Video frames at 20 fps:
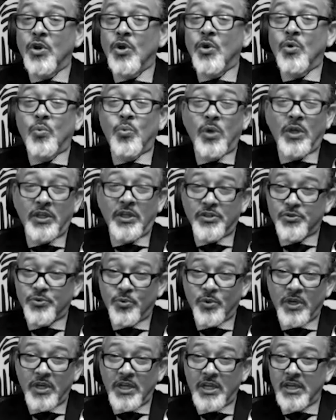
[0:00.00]
Willis
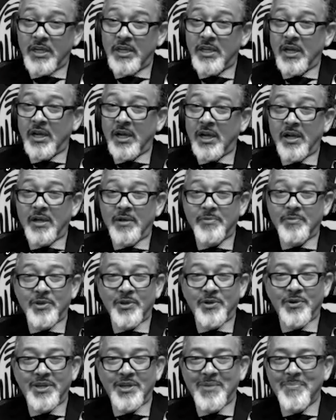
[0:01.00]
Reed, an
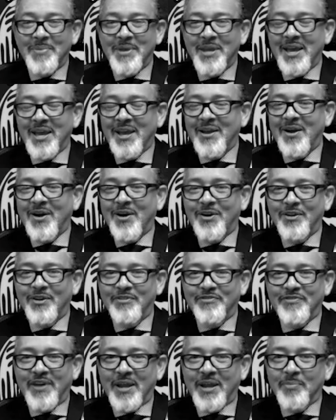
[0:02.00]
NBA Hall
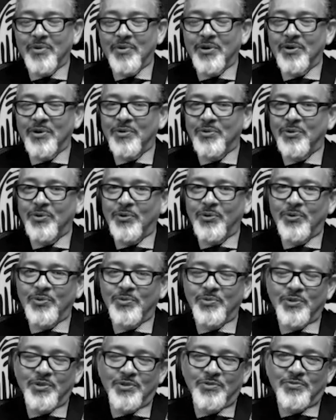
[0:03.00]
of Famer who
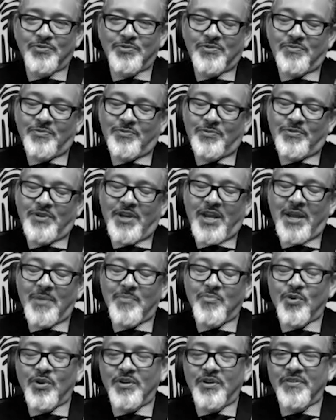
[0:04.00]
is
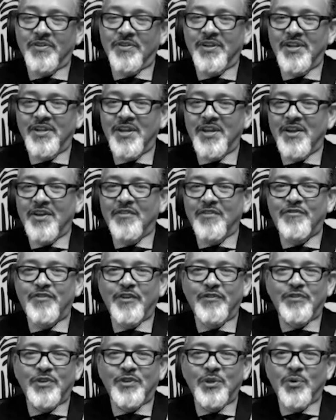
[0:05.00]
named one of the
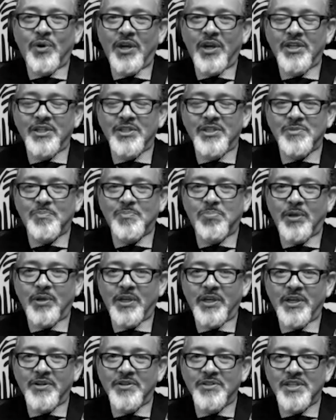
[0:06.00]
50 greatest
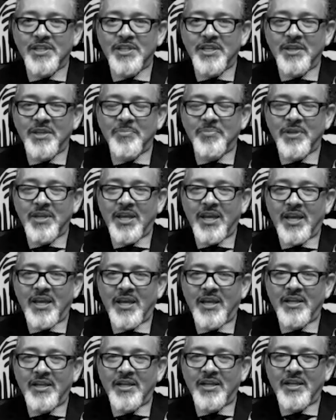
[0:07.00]
players in
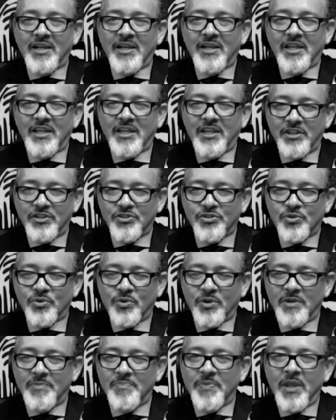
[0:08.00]
NBA
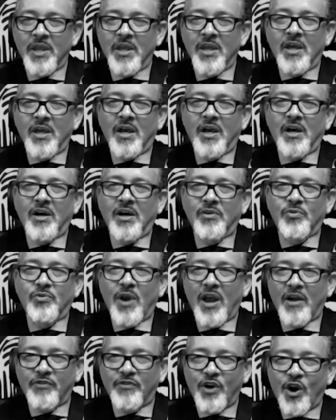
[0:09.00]
history,
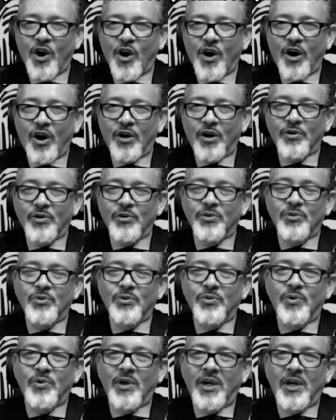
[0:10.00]
Ralph Garr,
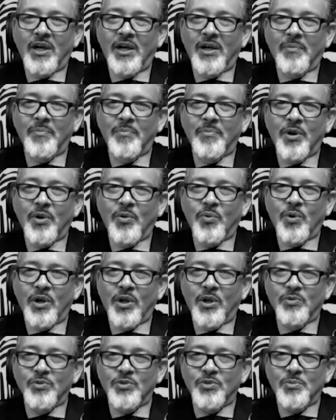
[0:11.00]
who went
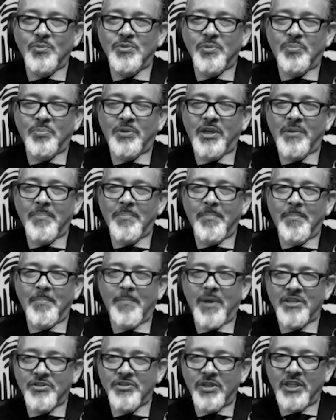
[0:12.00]
on to play
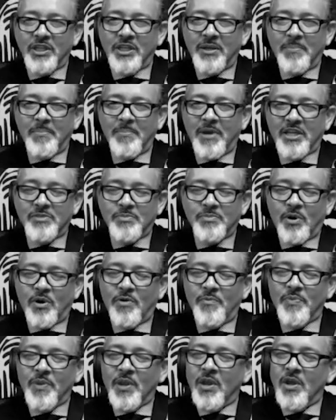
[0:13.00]
Major League Baseball.